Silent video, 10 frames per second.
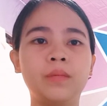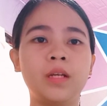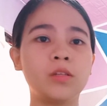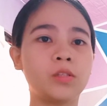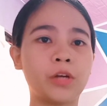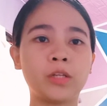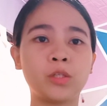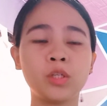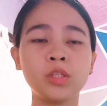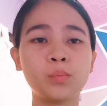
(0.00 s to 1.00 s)

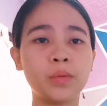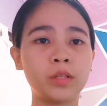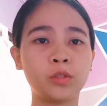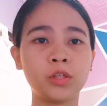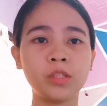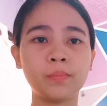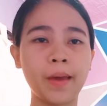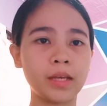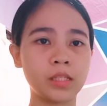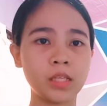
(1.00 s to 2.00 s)
illustrations, pictures,
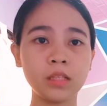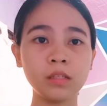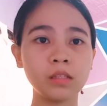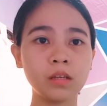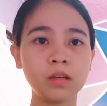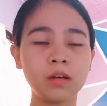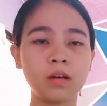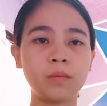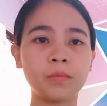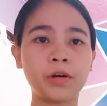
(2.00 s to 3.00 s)
magazines,
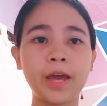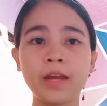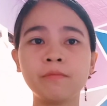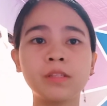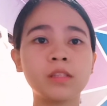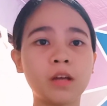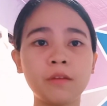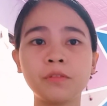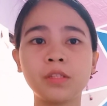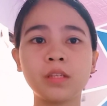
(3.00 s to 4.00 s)
and creative
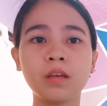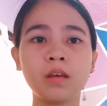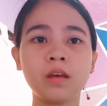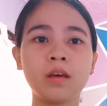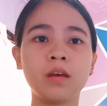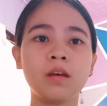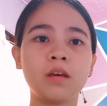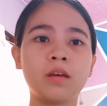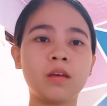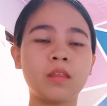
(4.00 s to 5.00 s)
stuffs
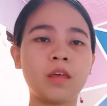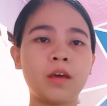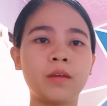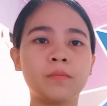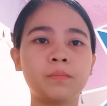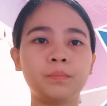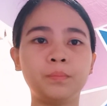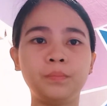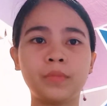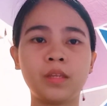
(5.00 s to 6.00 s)
that
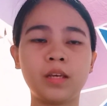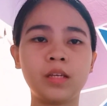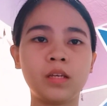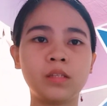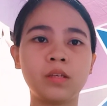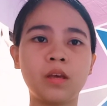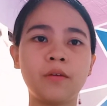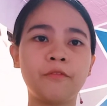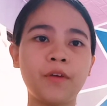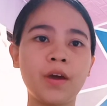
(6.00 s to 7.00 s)
is
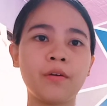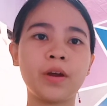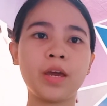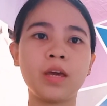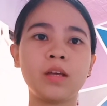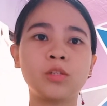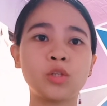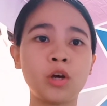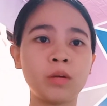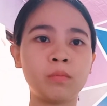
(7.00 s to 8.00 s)
very
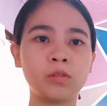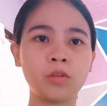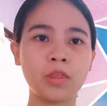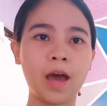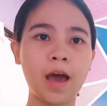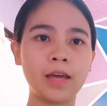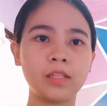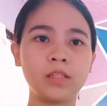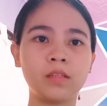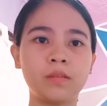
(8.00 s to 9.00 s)
enjoyable to the
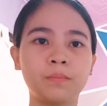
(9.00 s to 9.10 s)
eyes.